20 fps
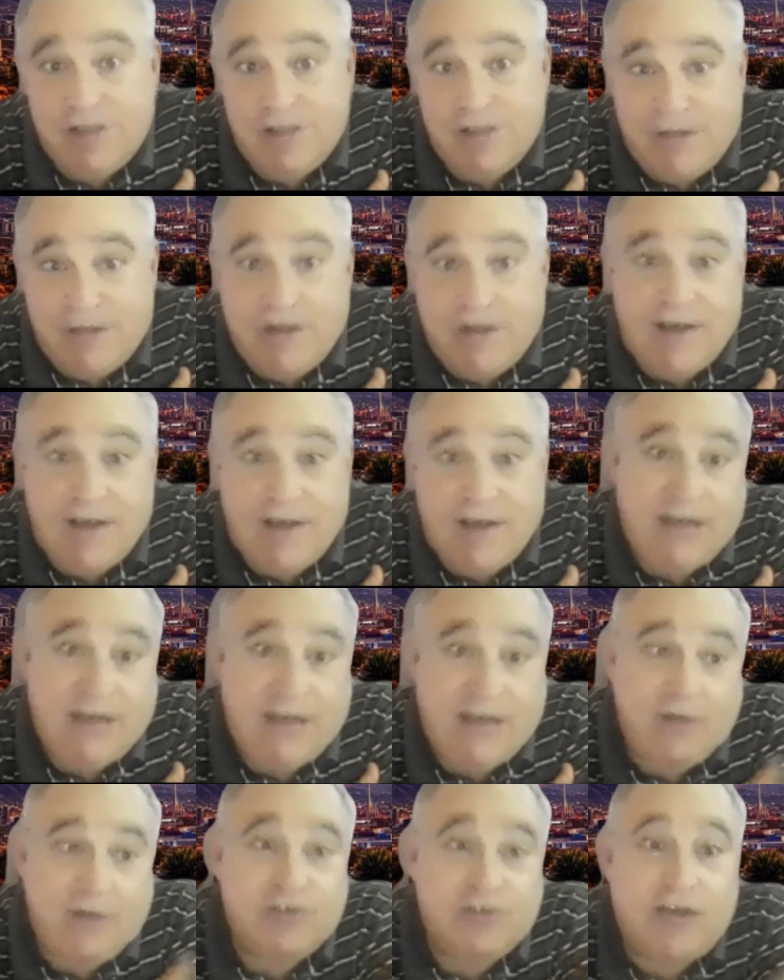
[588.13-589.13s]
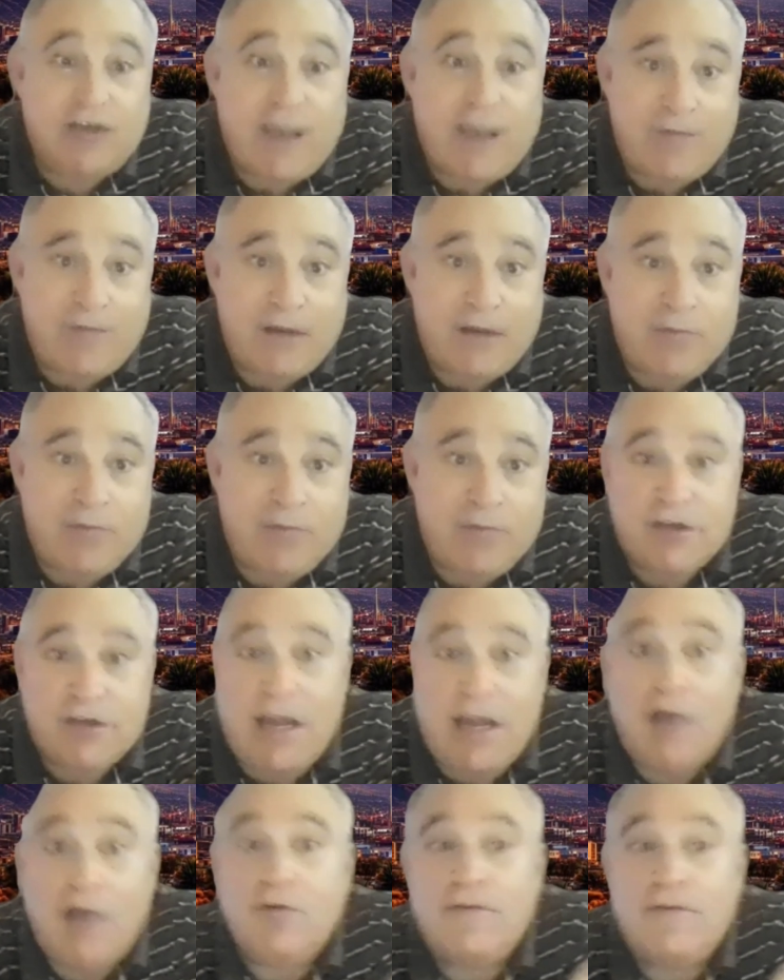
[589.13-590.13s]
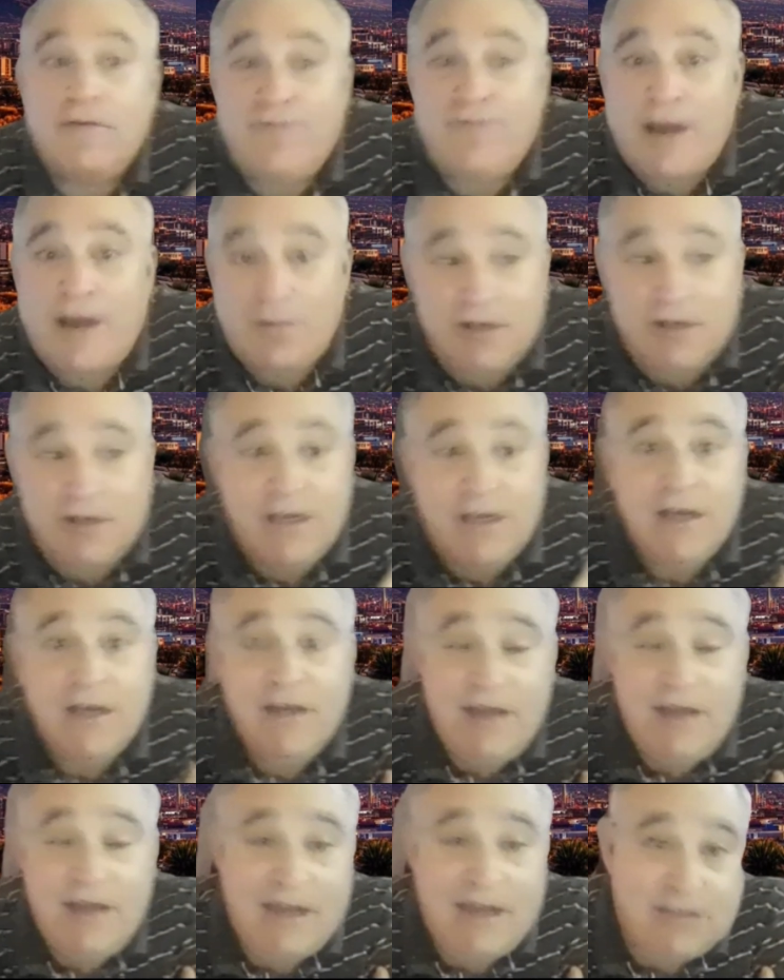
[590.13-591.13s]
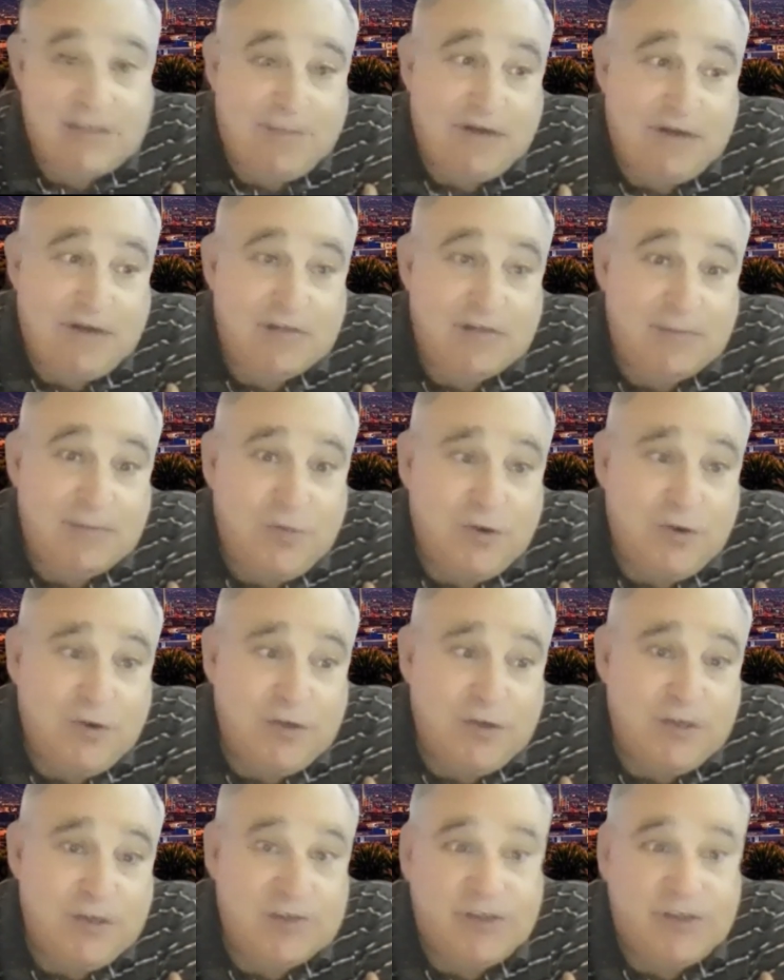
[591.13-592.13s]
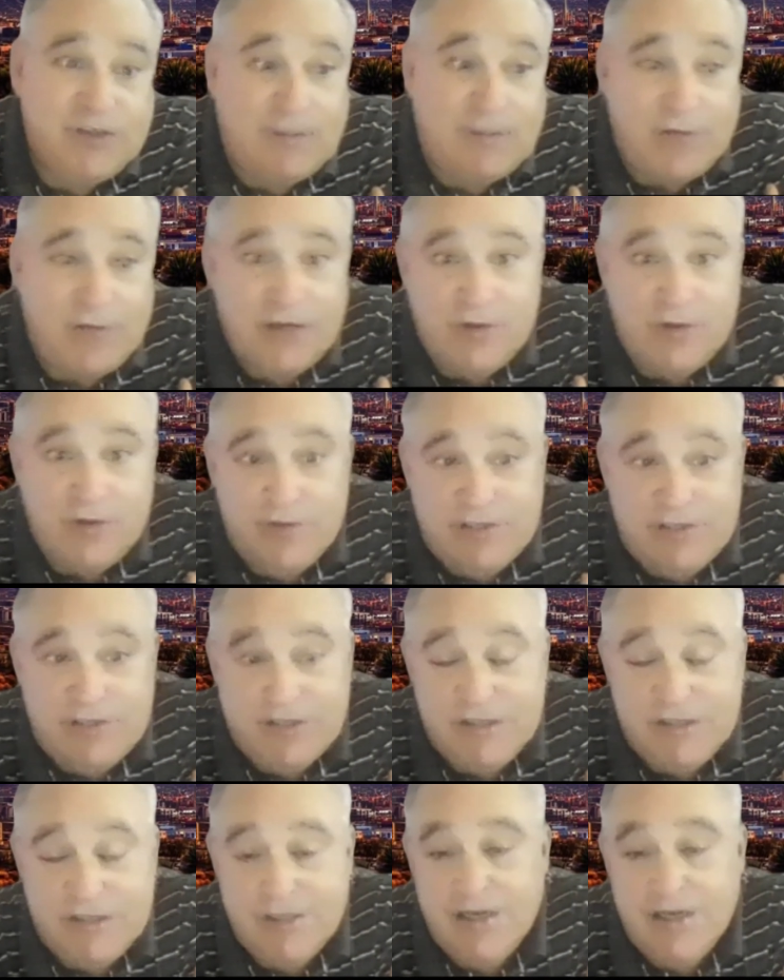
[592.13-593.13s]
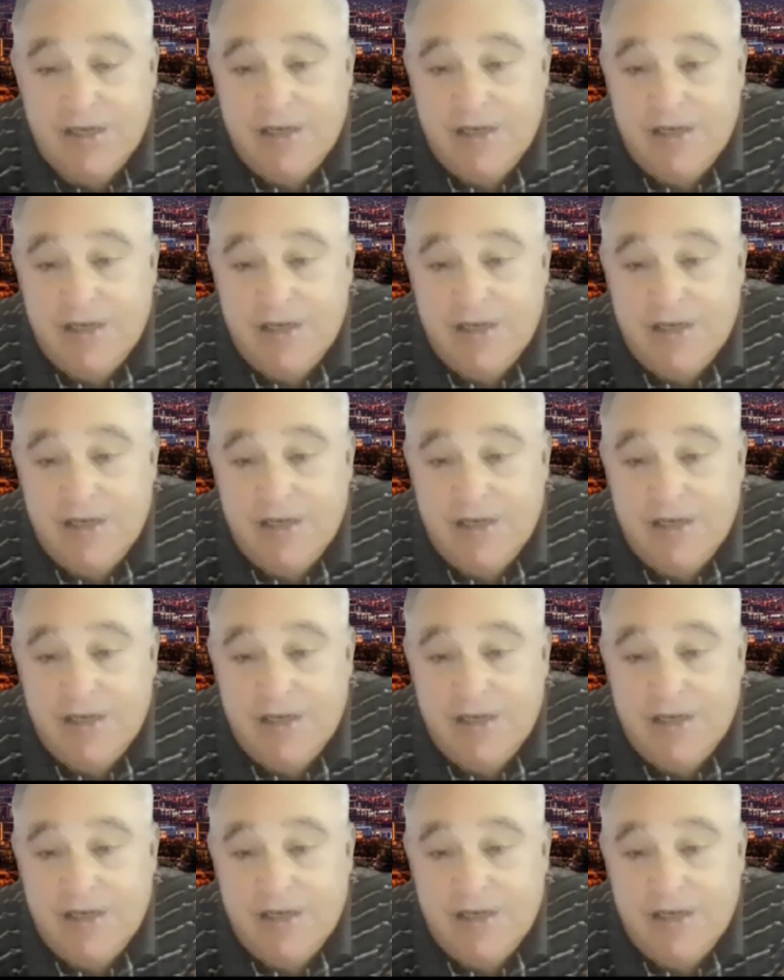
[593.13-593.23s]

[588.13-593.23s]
The things, and those are happening more now, where a family has a parent deported or somebody who didn't,